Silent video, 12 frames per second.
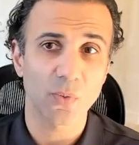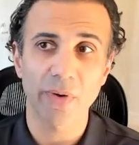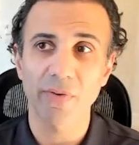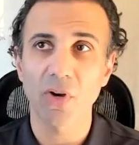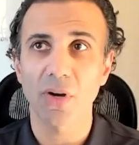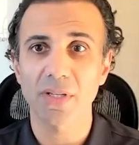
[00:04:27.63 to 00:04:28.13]

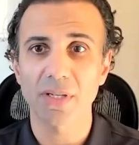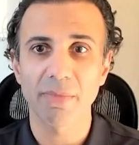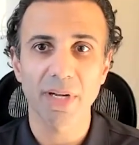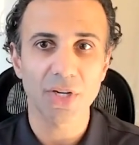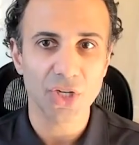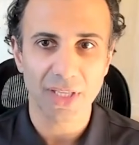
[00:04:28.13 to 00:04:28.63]
We've got
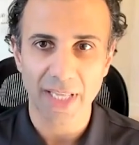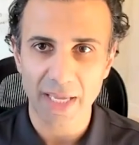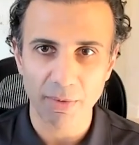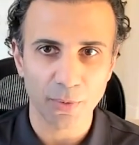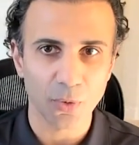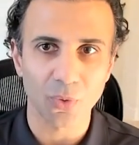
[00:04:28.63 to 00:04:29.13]
diminishing
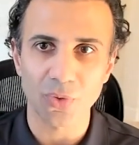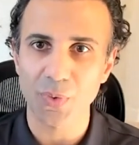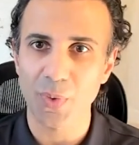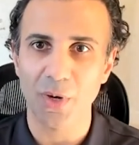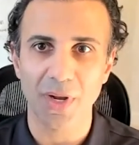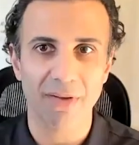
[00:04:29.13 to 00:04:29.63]
labor pools.
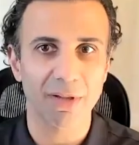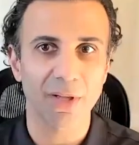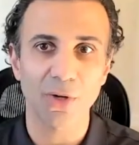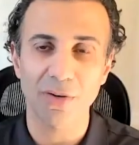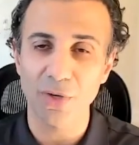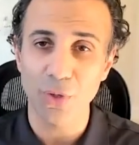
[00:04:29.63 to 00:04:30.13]
We don't have a
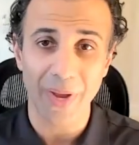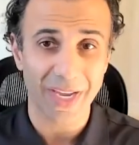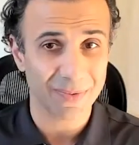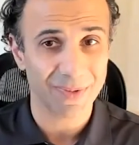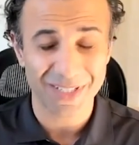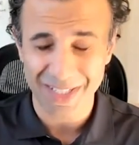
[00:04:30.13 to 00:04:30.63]
lot of new
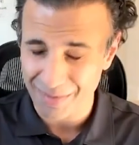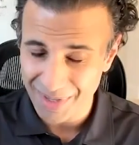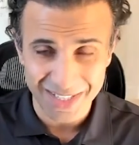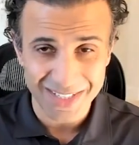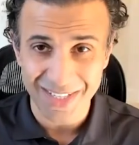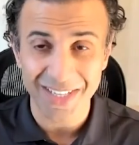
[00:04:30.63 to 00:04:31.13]
experts coming
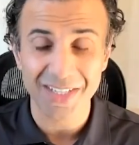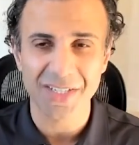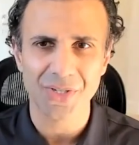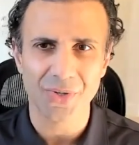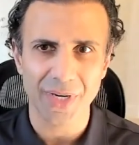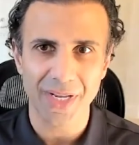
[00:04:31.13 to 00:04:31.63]
into the
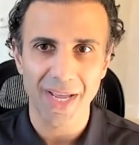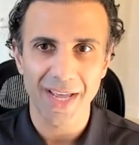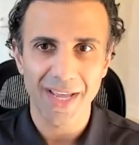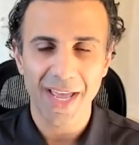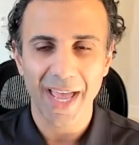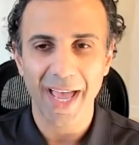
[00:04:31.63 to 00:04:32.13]
industry.
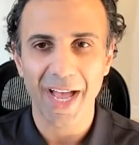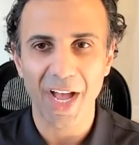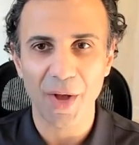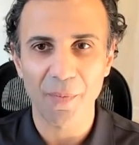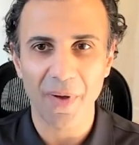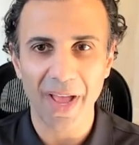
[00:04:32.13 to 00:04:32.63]

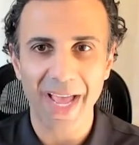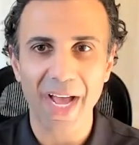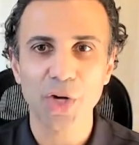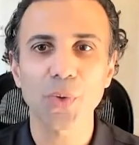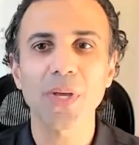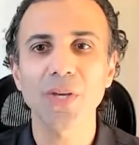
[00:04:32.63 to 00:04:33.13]

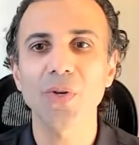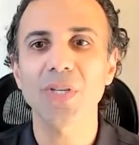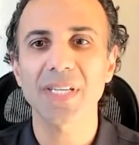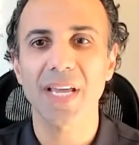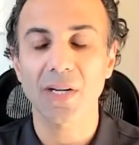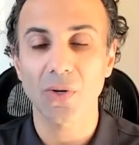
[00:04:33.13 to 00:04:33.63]
How do we
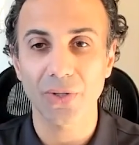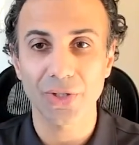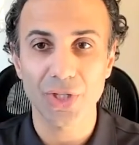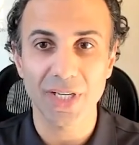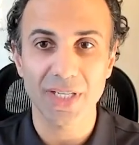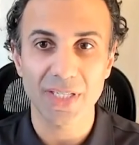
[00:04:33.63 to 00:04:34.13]
use
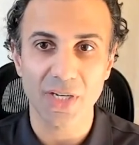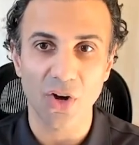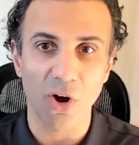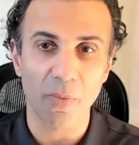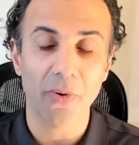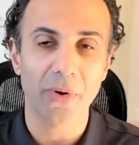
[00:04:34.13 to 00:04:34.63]
technology to
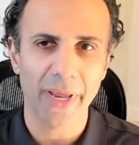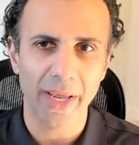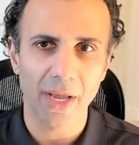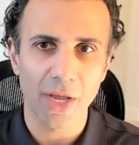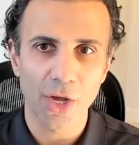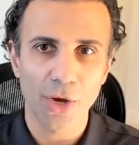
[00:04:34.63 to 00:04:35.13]

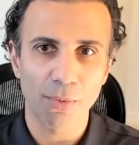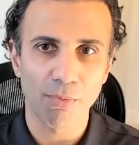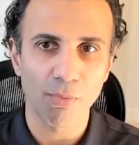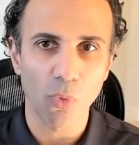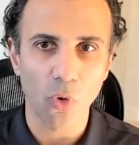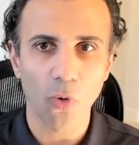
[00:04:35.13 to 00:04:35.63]
operate
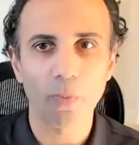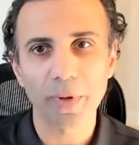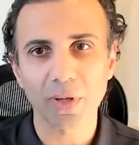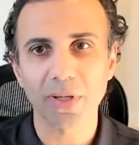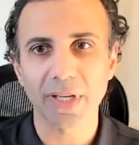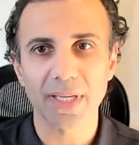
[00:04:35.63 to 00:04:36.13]
more
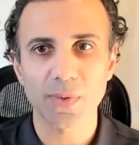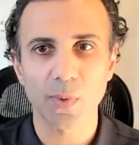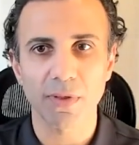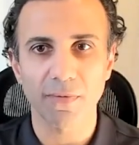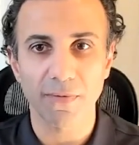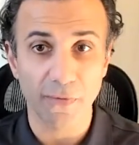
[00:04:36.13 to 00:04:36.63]
buildings
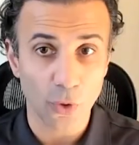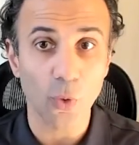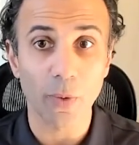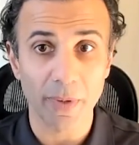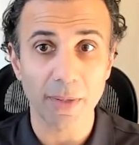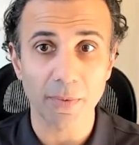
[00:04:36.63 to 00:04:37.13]
with
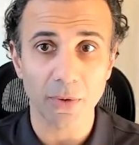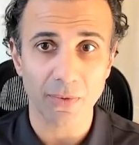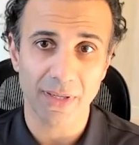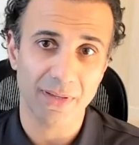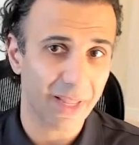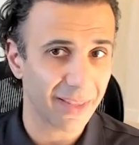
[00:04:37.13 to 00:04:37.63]
fewer people?
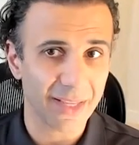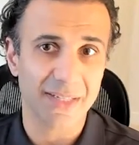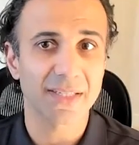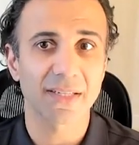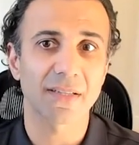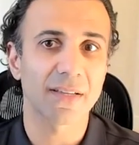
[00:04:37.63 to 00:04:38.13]
Right? I think
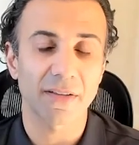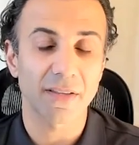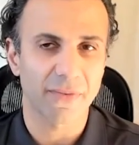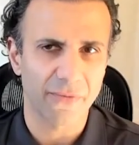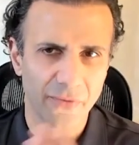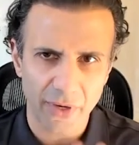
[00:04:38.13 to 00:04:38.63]
that's
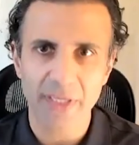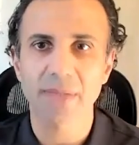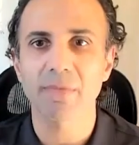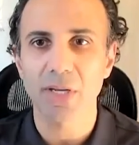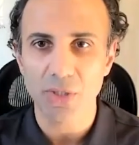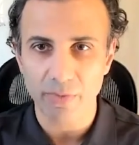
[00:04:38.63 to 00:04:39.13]
the first
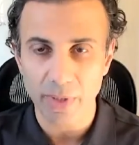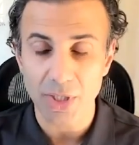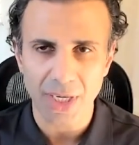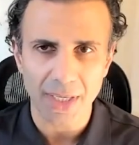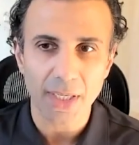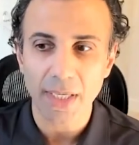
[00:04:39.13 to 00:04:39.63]
major
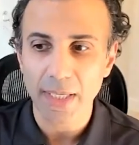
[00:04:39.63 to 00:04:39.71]
beachhead.